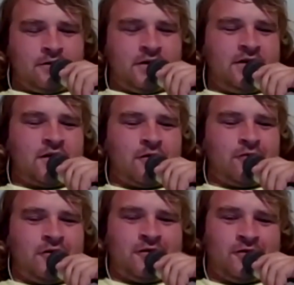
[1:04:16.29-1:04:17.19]
Nissan
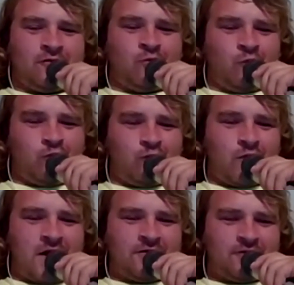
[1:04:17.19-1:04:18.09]
releases
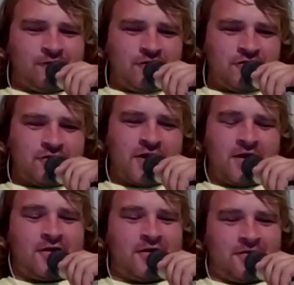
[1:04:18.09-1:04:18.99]
Robbie's future
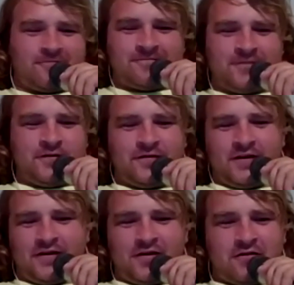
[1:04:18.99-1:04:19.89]
track car
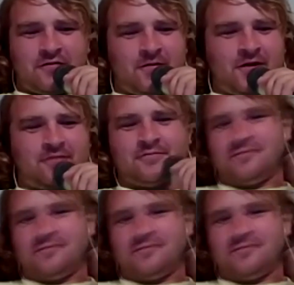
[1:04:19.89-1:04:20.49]
15 years from now.